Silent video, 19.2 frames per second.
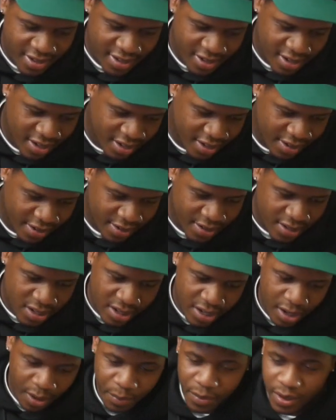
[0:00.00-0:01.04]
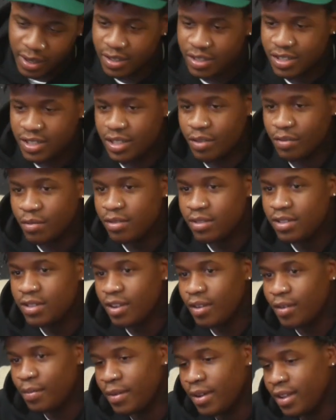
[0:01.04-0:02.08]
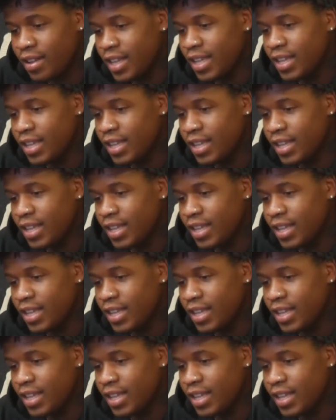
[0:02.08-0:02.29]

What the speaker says: I mean, shit, we were talking about